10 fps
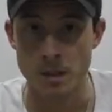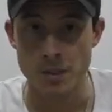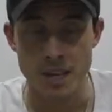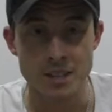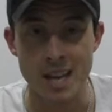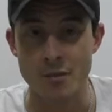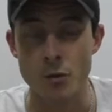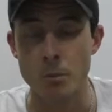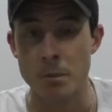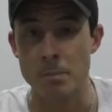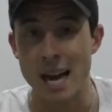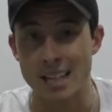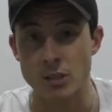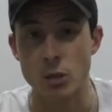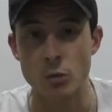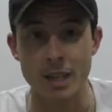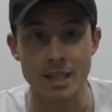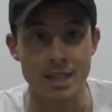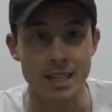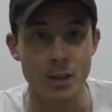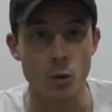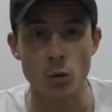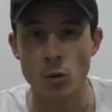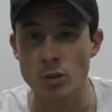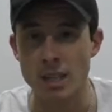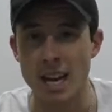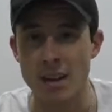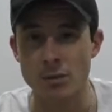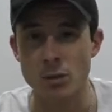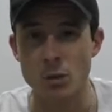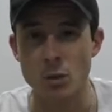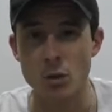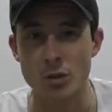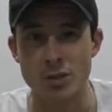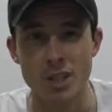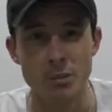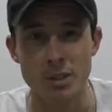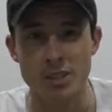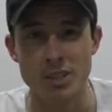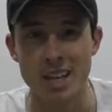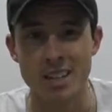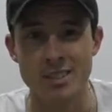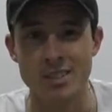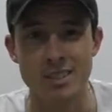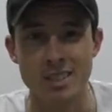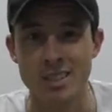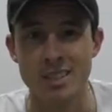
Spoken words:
Things that have not been packed correctly or looked after or generally just